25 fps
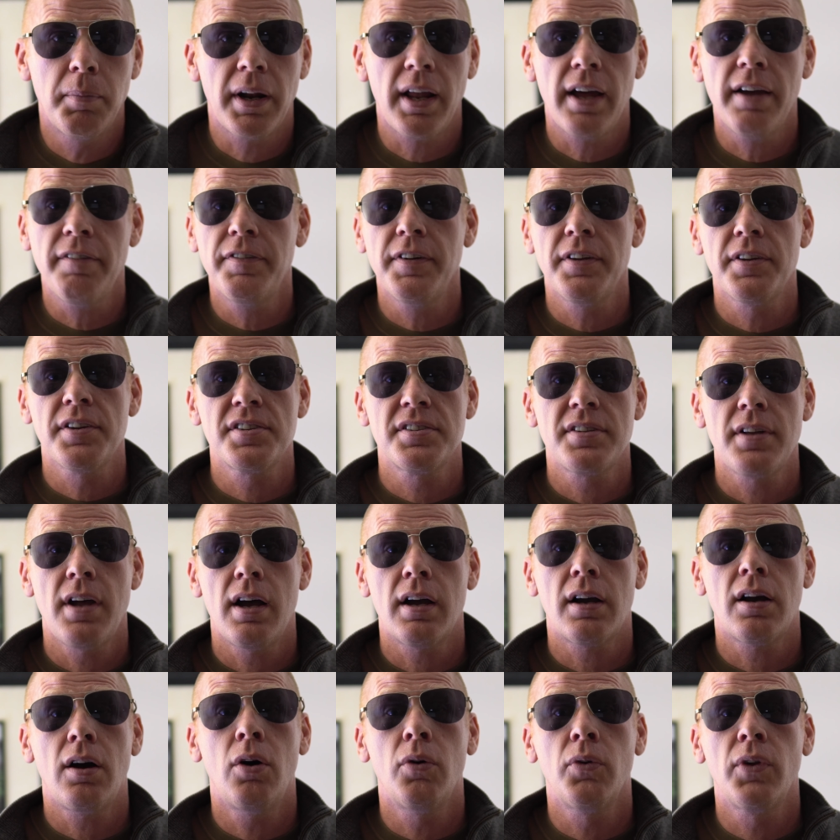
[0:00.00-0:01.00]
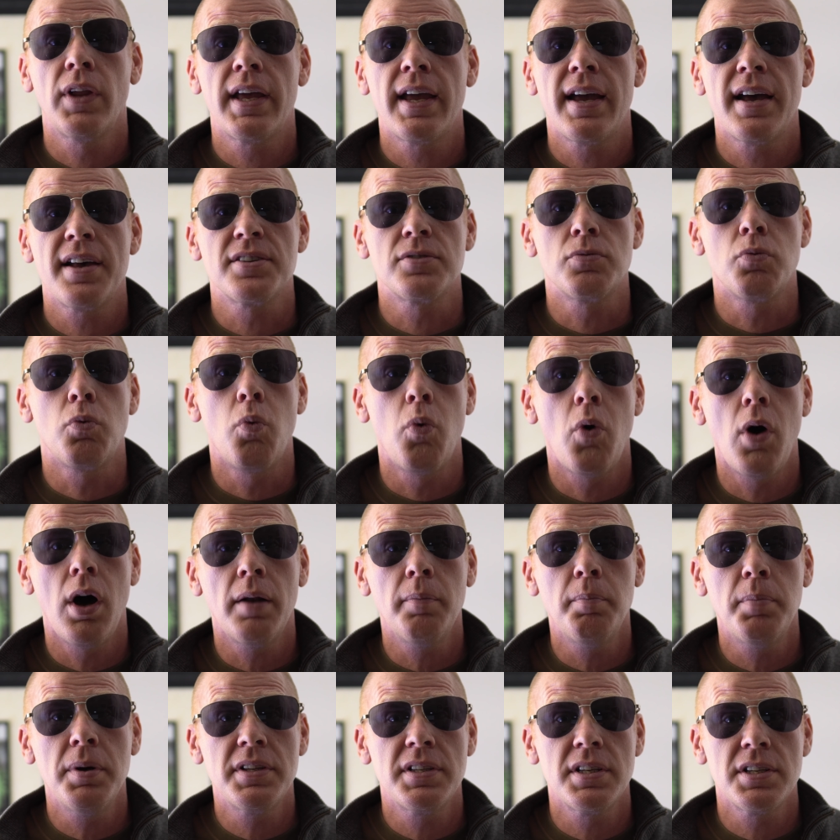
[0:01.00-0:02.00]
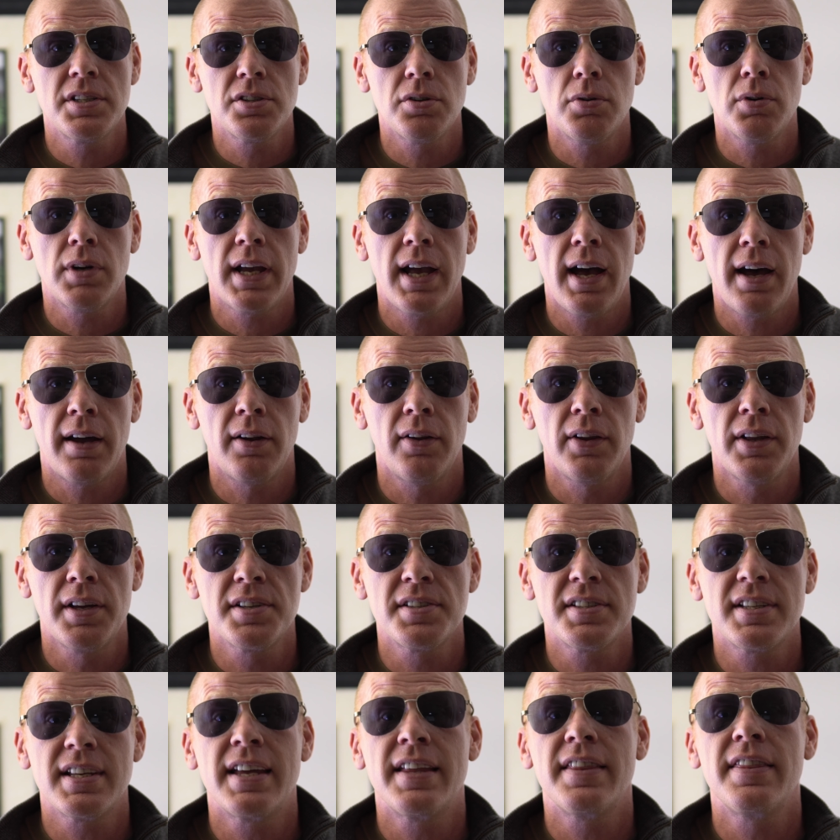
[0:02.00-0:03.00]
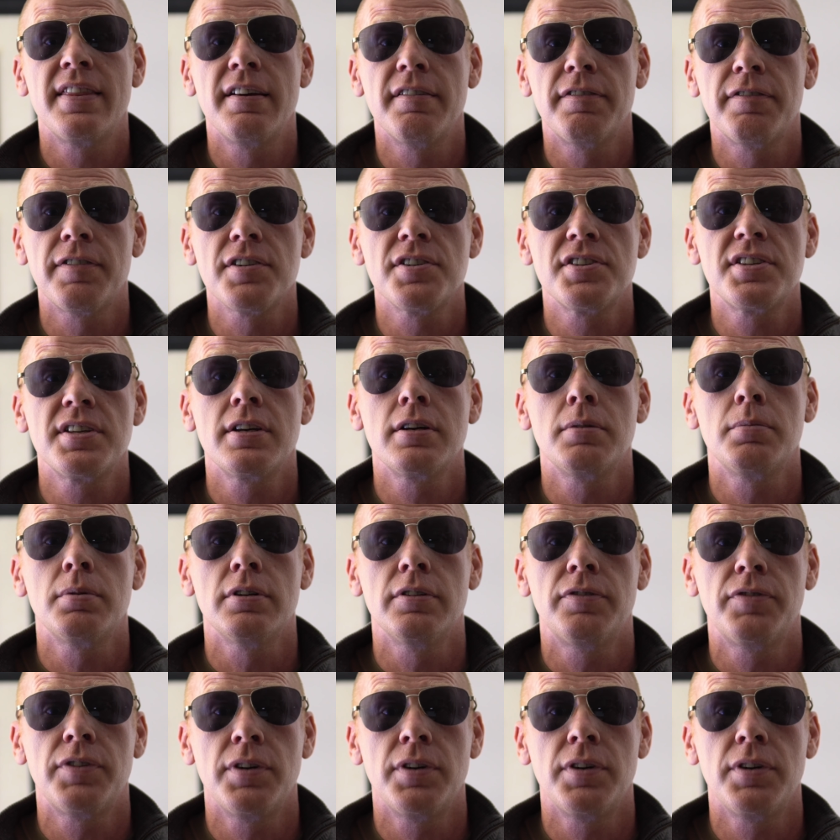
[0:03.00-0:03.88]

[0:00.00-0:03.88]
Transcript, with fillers: But I feel the stock only has one potential catalyst in the foreseeable